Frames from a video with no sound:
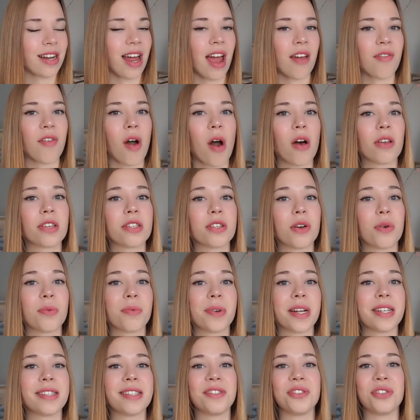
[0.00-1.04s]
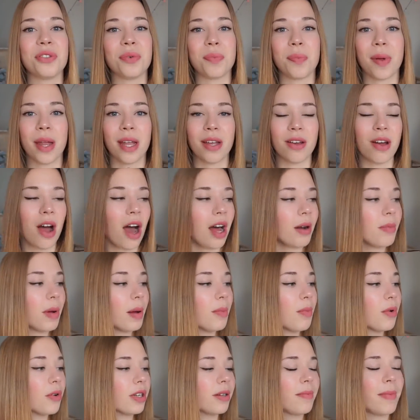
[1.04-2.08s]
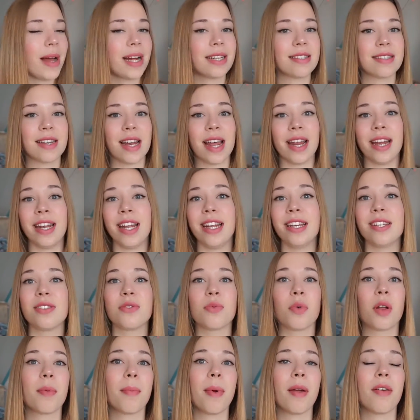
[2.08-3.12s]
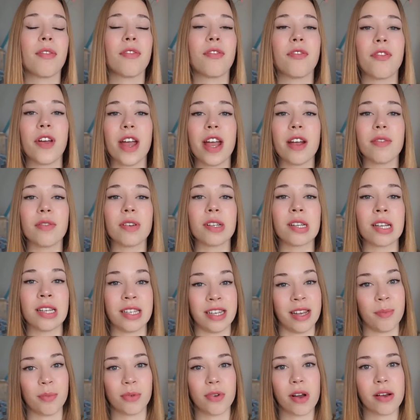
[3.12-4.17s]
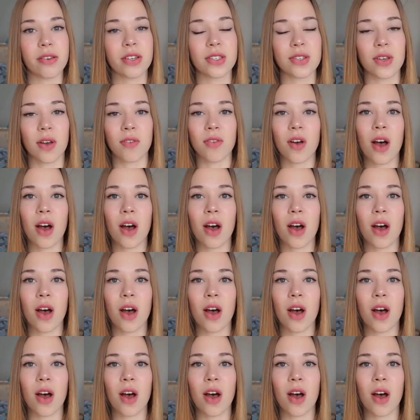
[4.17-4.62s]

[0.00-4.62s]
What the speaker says: I've also read Since You've Been Gone by Morgan Matson, and it is one of my favorite contemporaries of